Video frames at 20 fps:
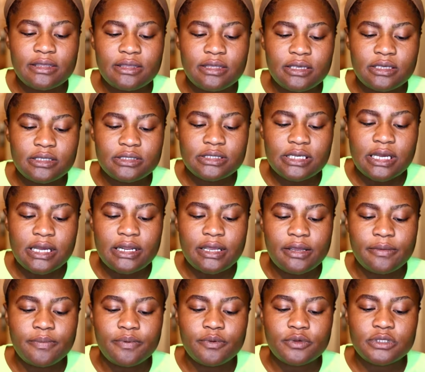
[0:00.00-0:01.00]
with
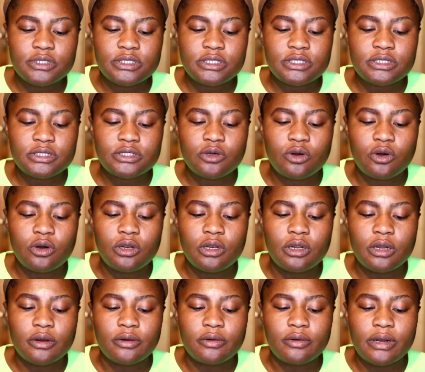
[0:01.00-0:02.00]
your under of your
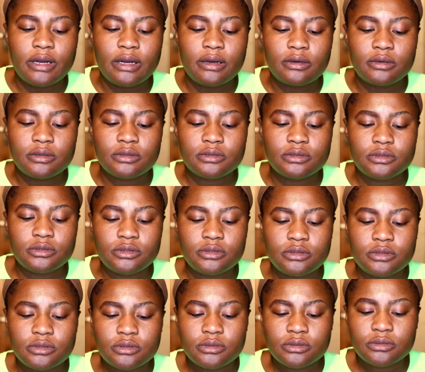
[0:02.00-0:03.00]
brows to
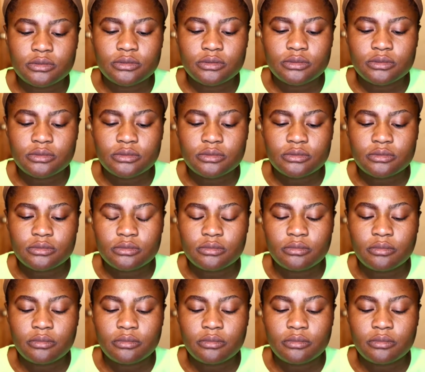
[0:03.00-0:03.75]
conceal it.